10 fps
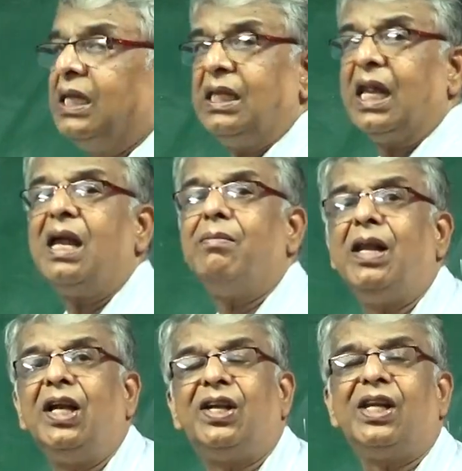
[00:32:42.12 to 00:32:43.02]

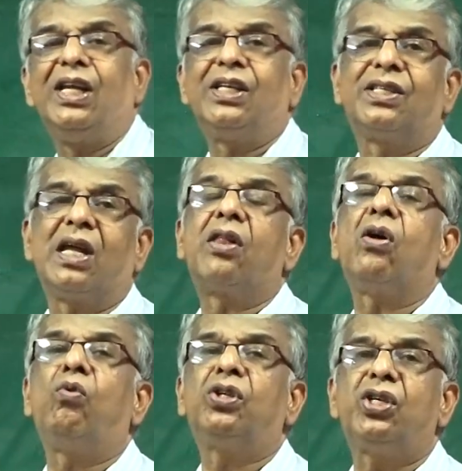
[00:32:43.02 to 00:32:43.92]
liabilities or the
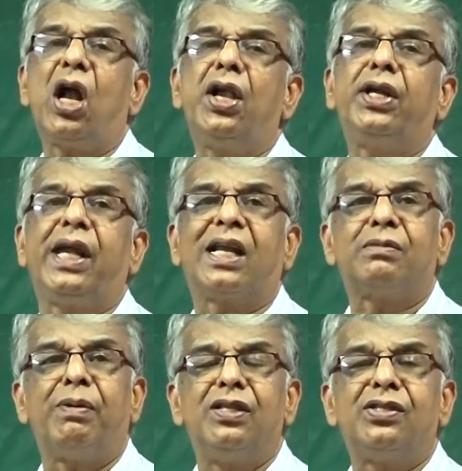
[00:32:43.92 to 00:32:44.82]
outstanding
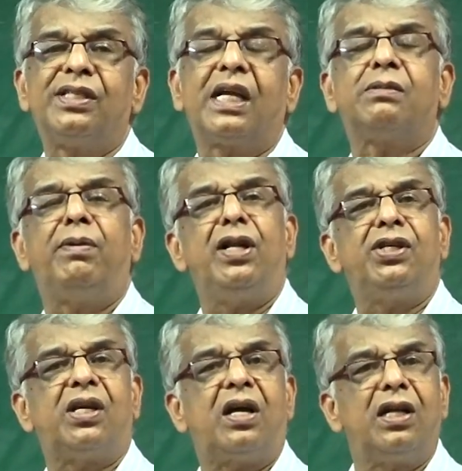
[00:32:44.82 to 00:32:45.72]
expenses,
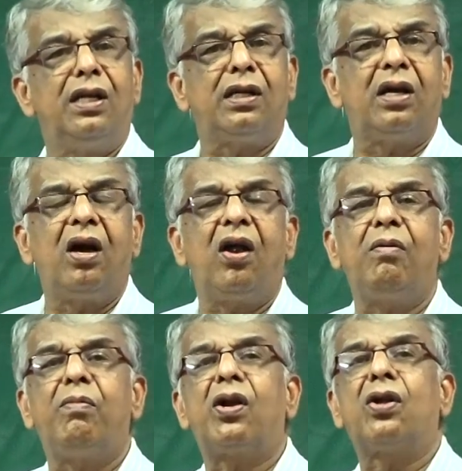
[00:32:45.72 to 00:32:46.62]
expenditure
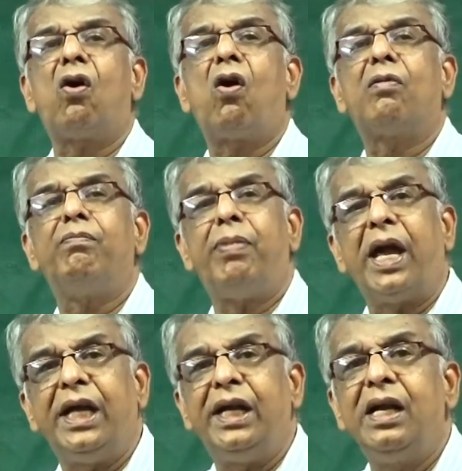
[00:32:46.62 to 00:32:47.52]
incurred but not
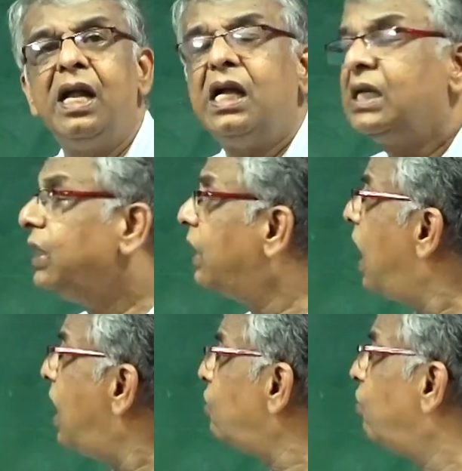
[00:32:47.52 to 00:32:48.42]
paid, that
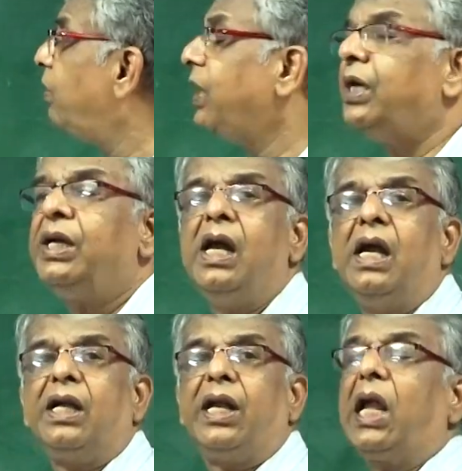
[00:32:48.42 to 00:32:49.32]
has to be
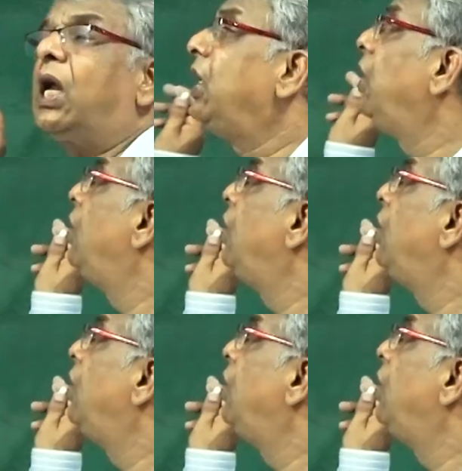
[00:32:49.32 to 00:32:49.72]
taken